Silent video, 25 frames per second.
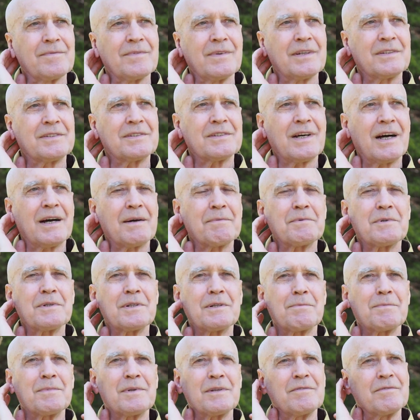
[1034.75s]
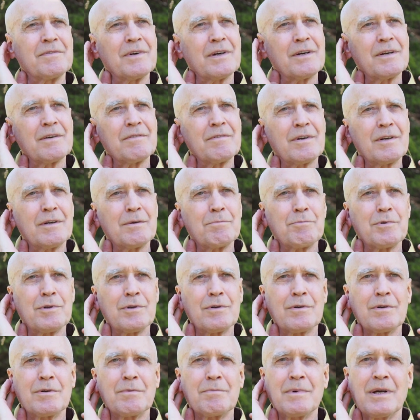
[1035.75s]
They say, I'm going to be very, very
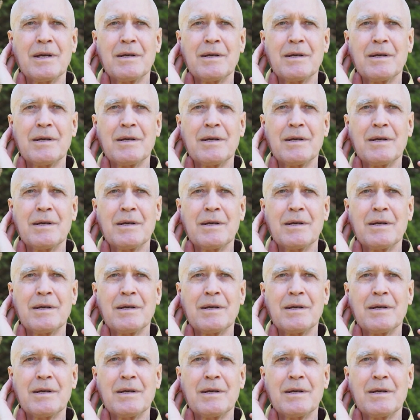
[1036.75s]
pure in